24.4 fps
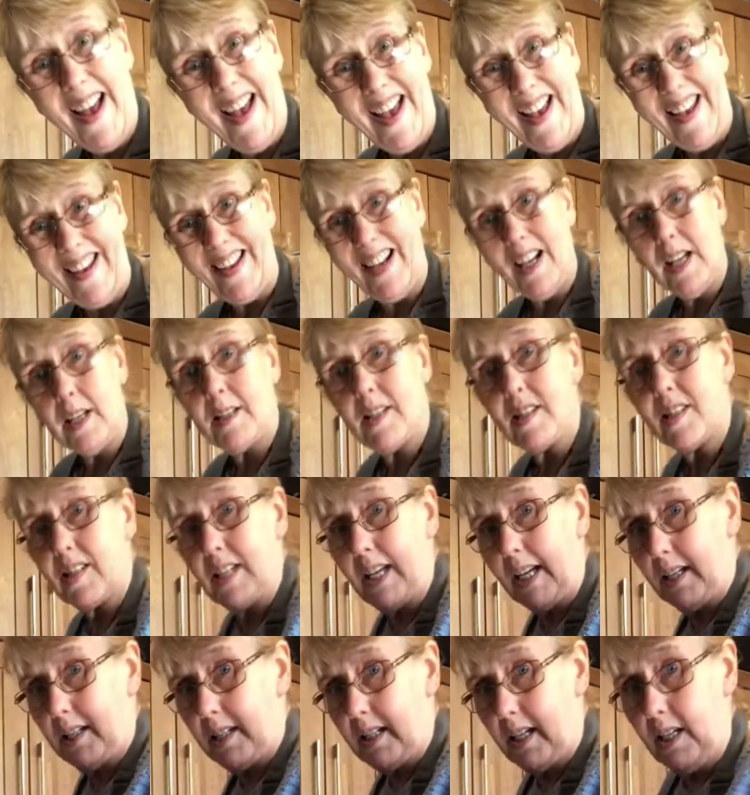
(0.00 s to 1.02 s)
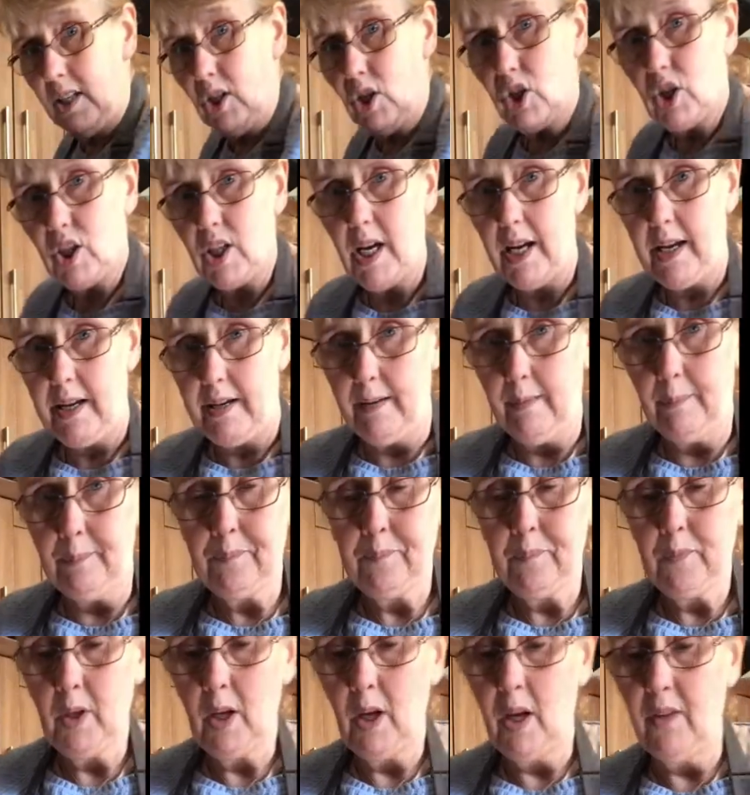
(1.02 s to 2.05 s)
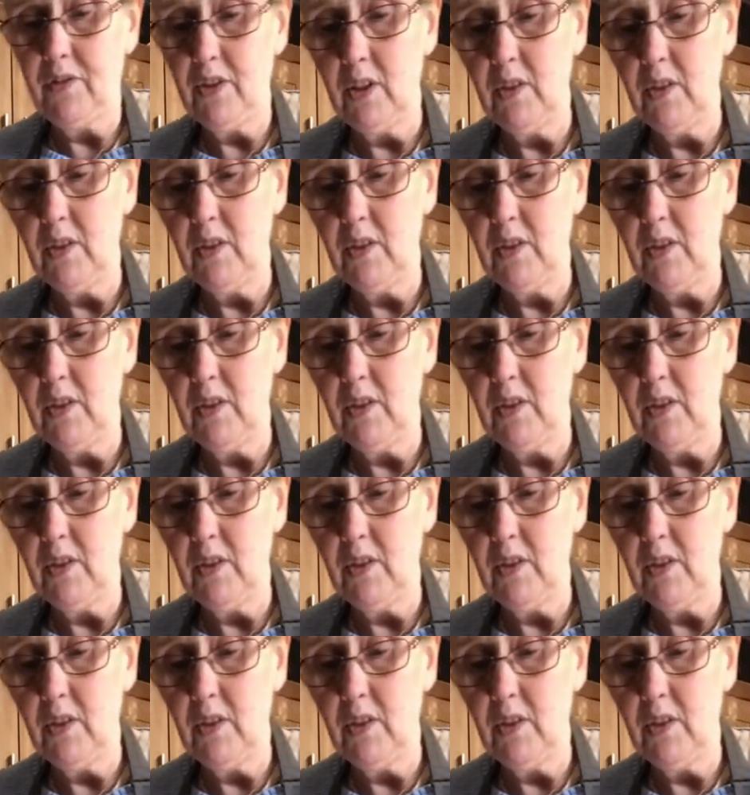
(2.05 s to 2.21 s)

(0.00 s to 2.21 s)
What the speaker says: a 6-inch tin. If